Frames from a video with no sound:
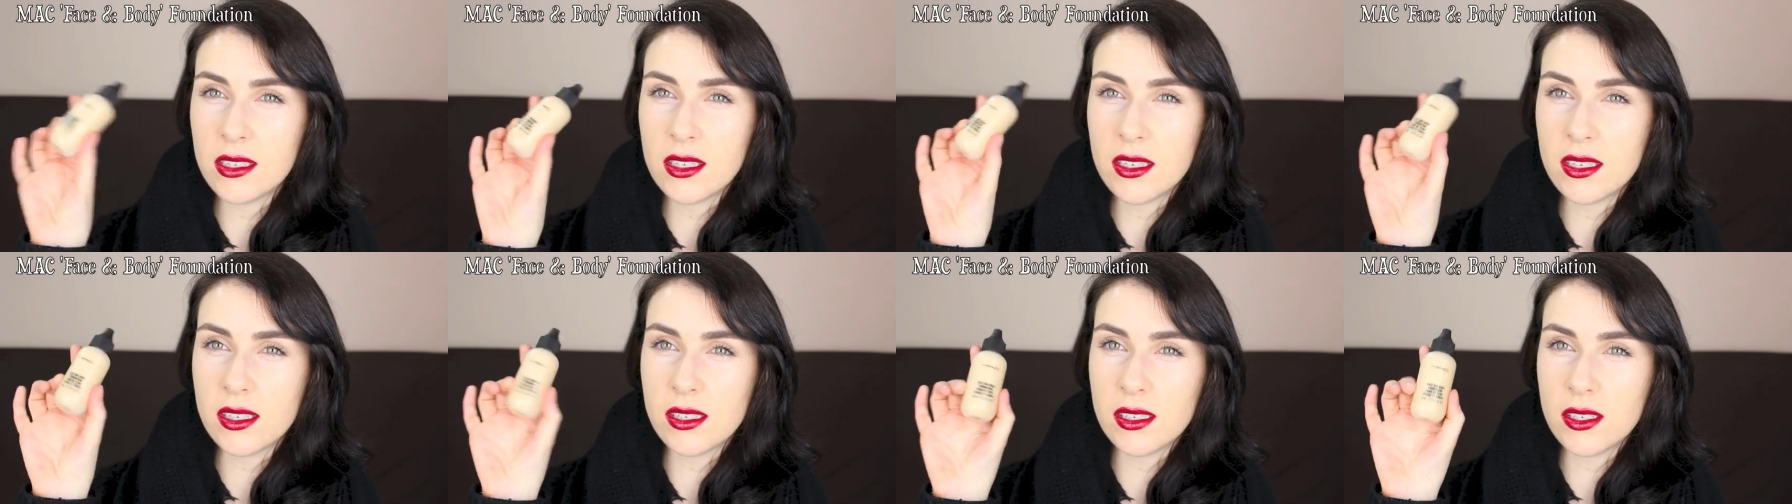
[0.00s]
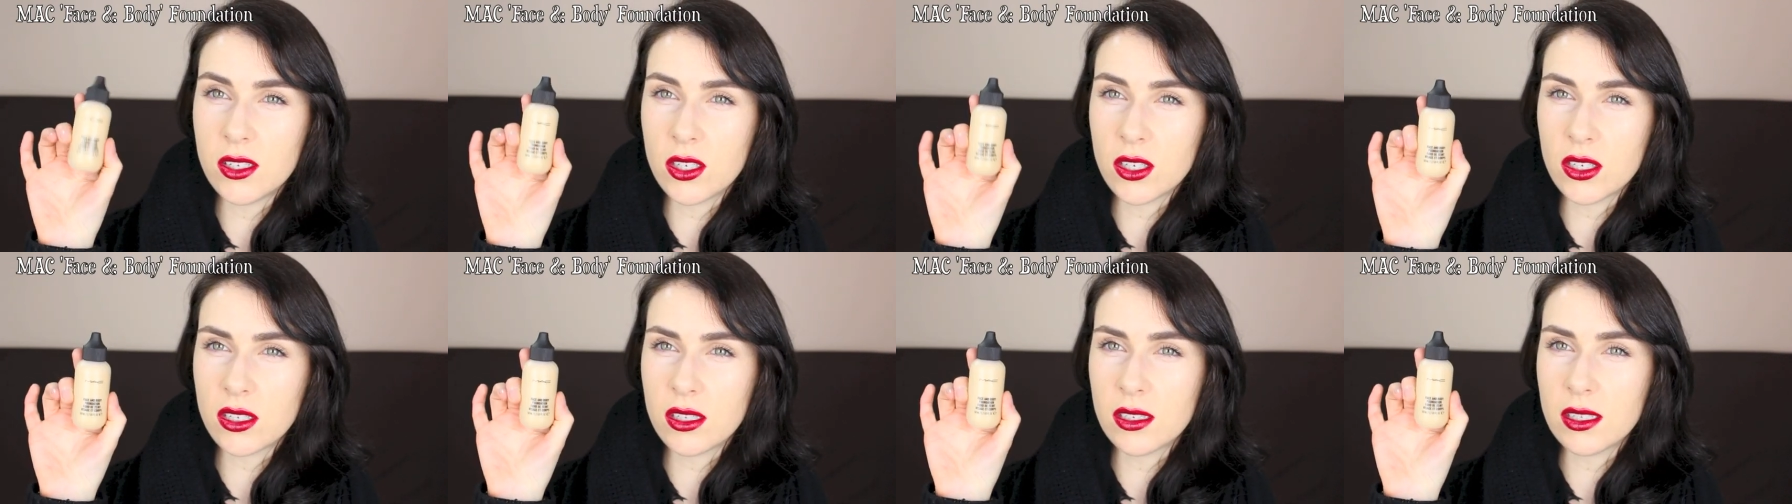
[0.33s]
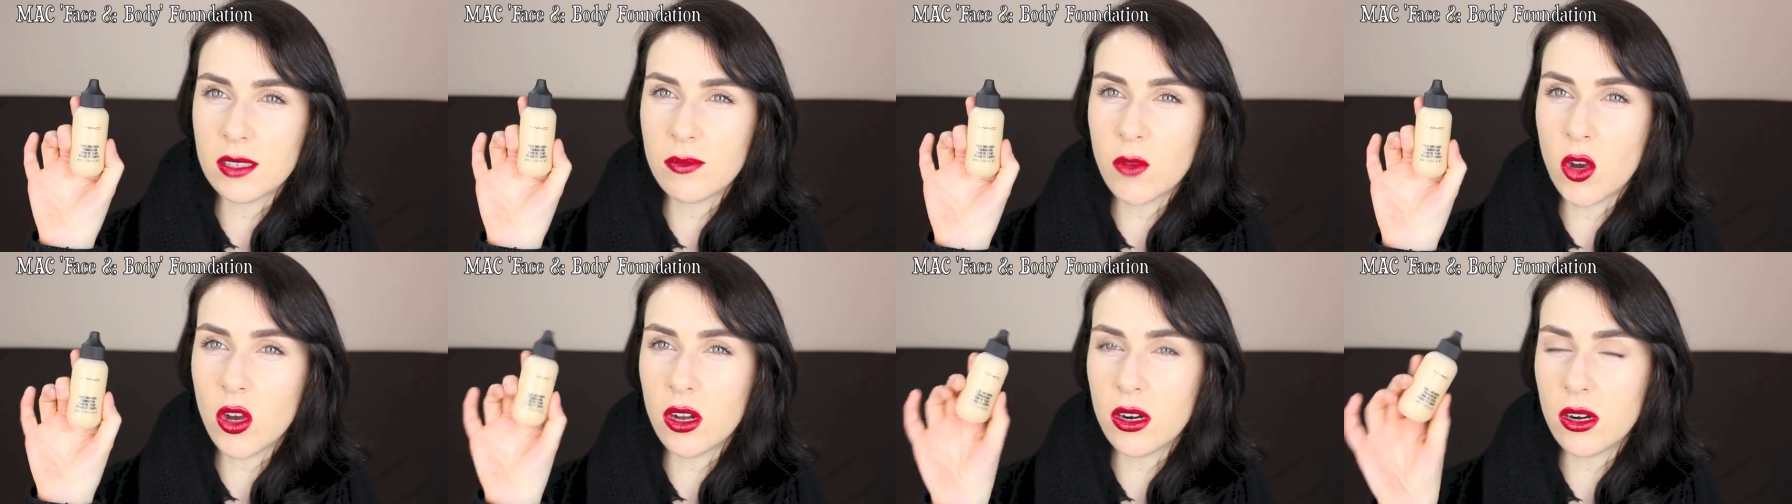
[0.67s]
This is just the
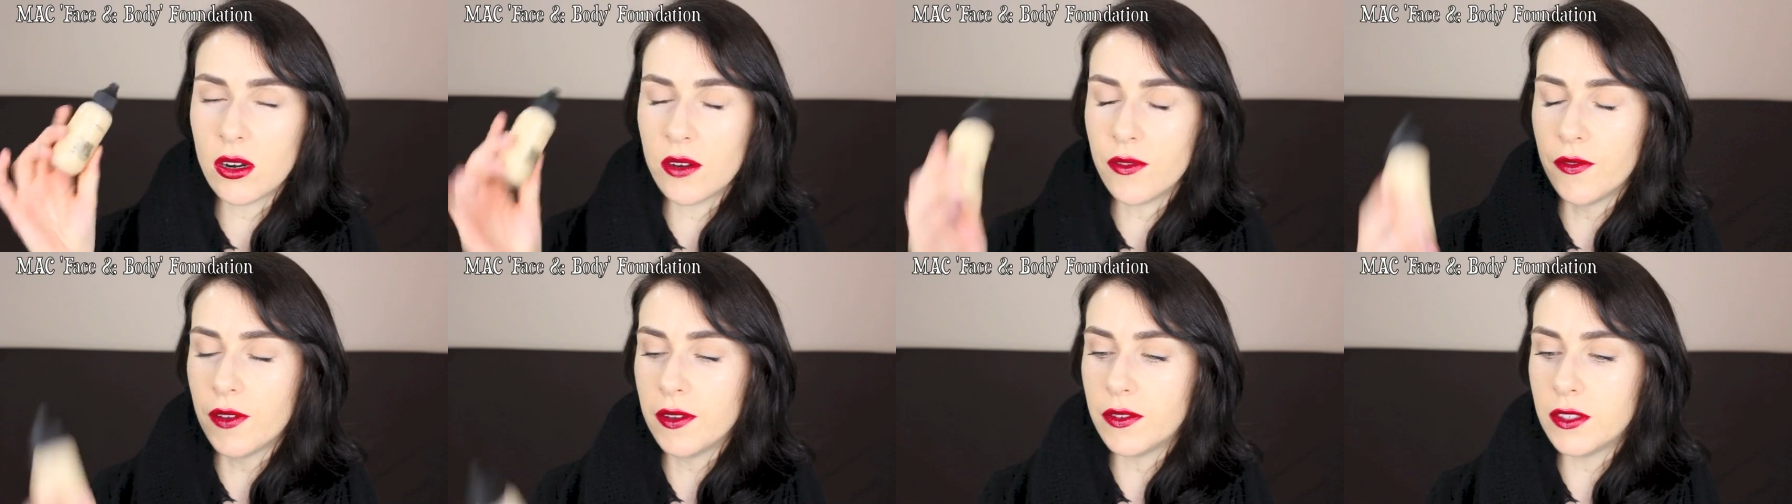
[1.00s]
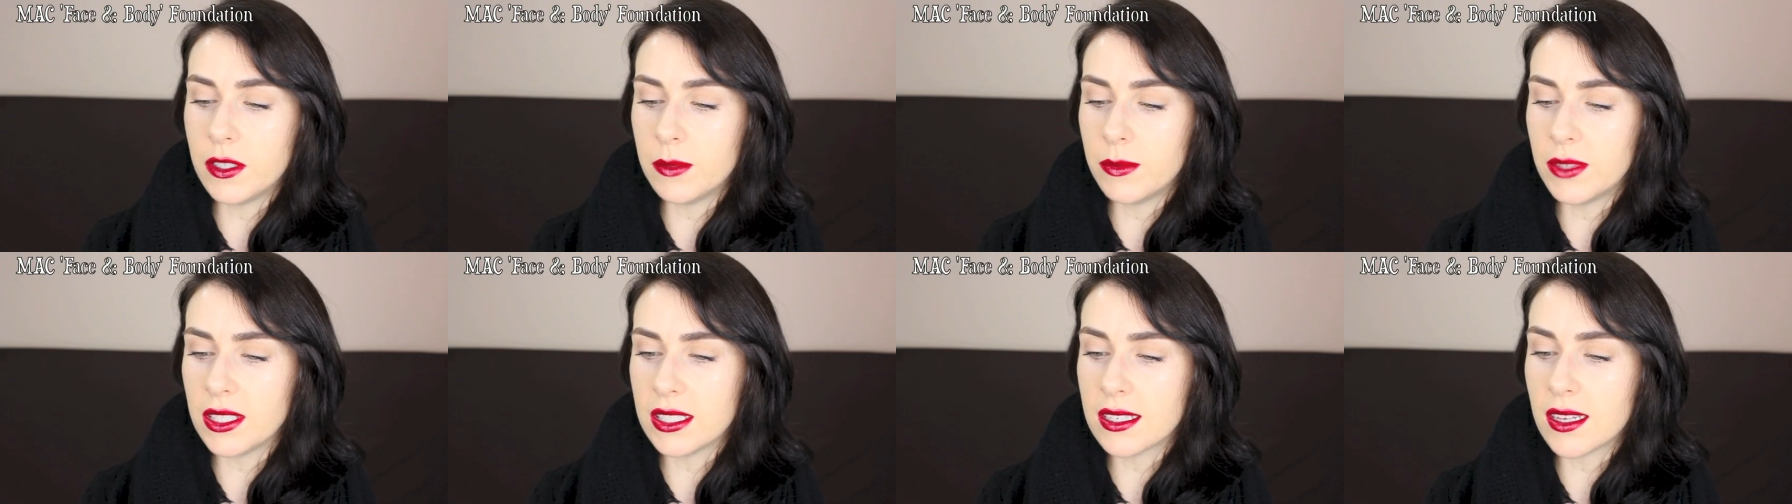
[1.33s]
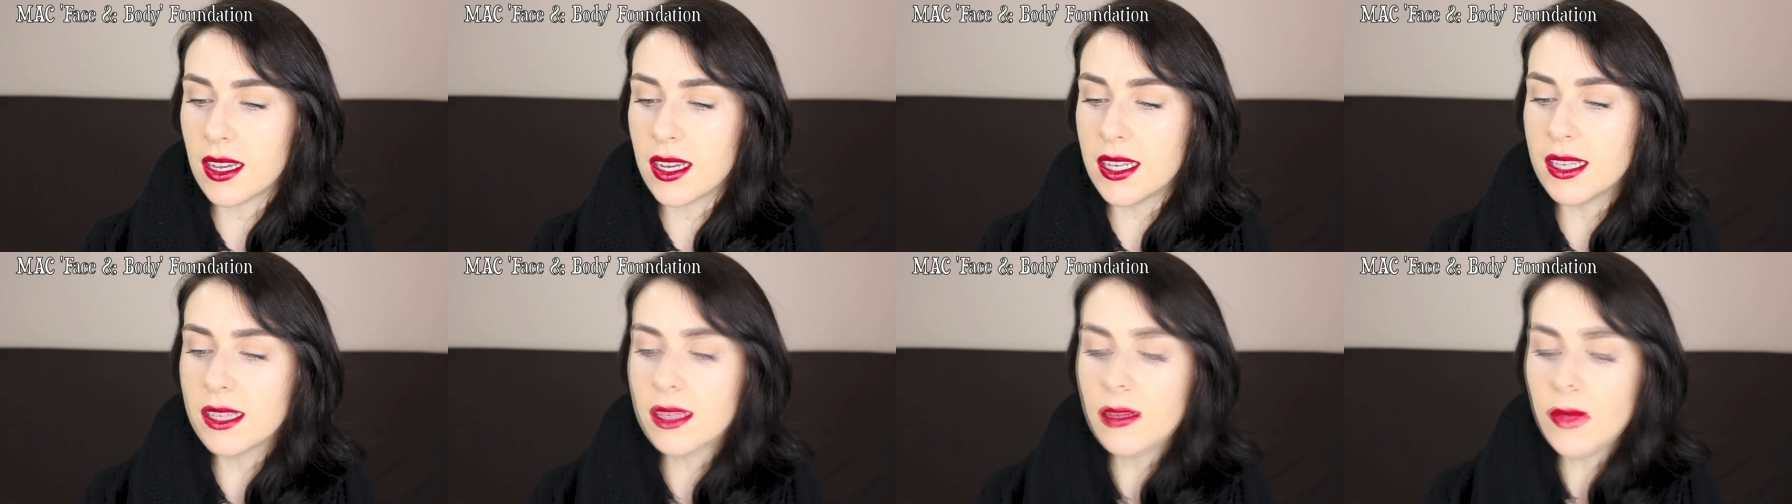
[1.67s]
smaller 50ml
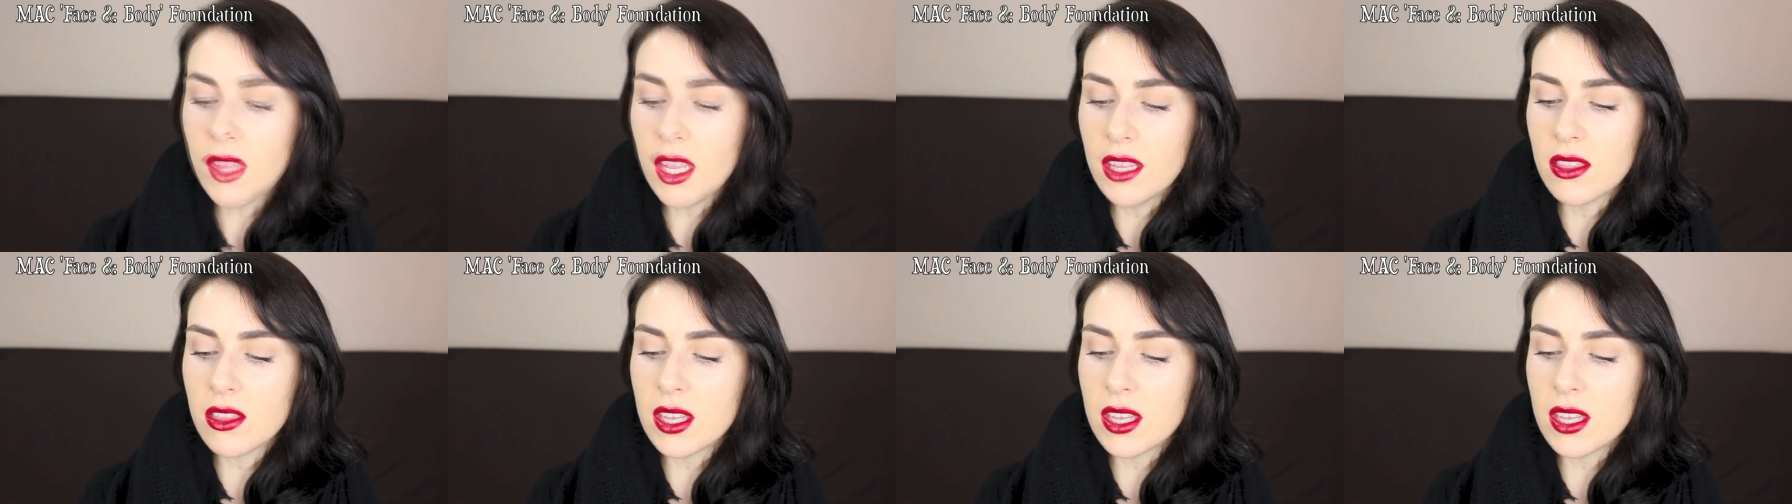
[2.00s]
size.